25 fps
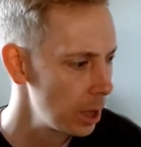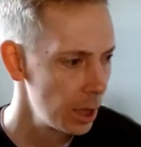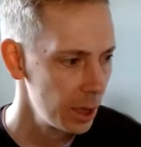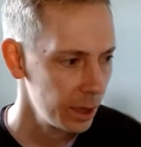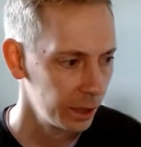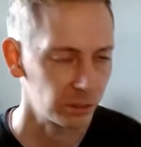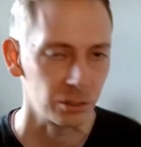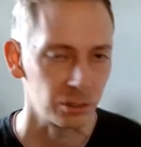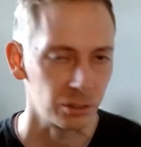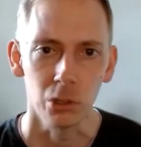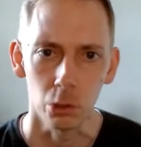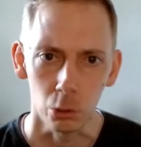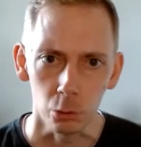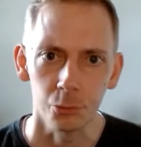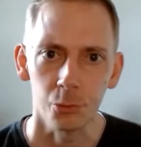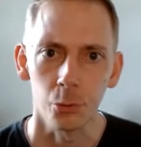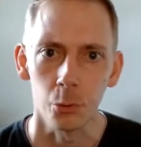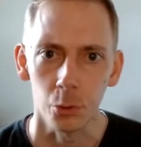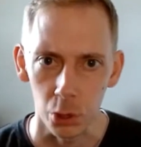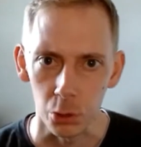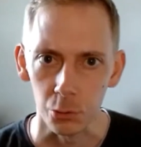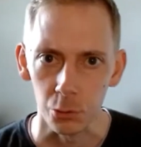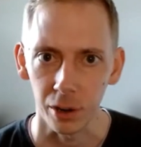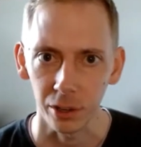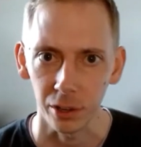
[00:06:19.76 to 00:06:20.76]
it's a useful
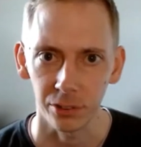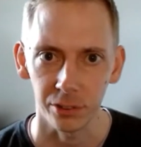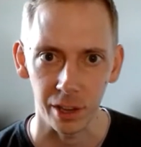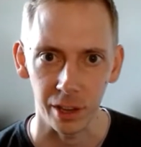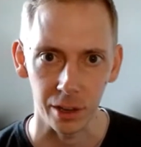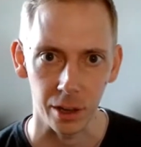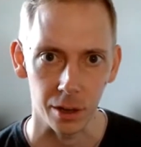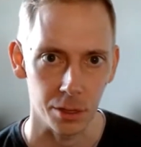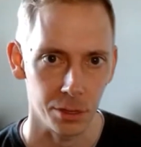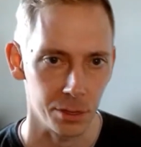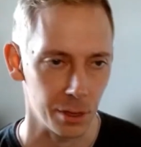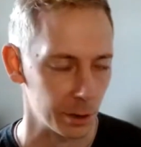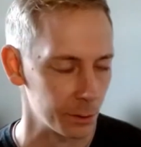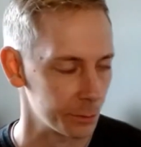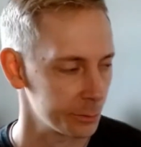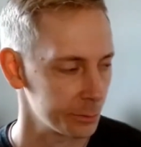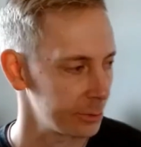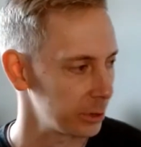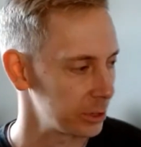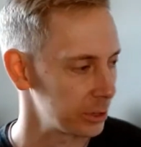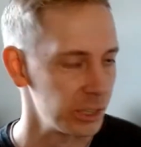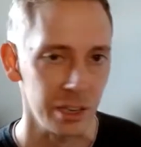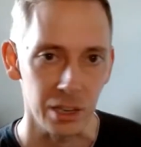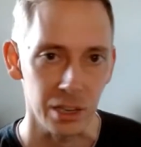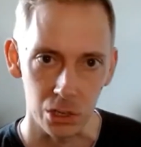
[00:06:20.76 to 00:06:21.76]
heuristic, I think, for
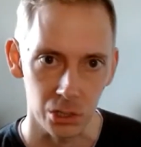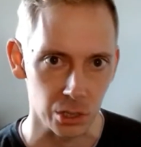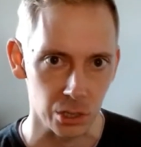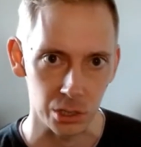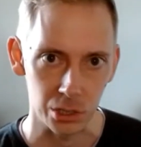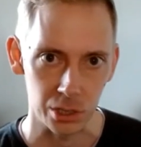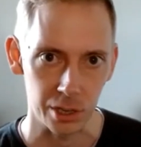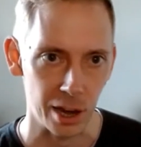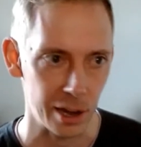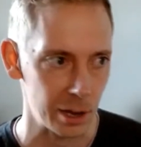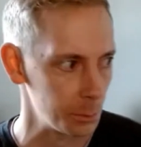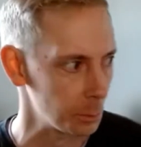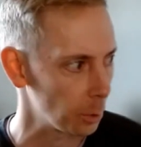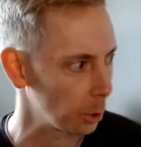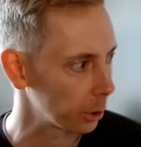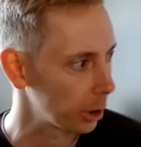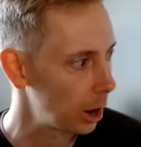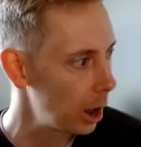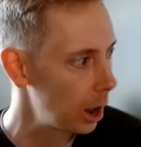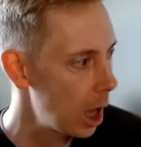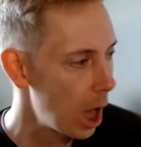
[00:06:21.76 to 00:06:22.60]
teachers and anyone.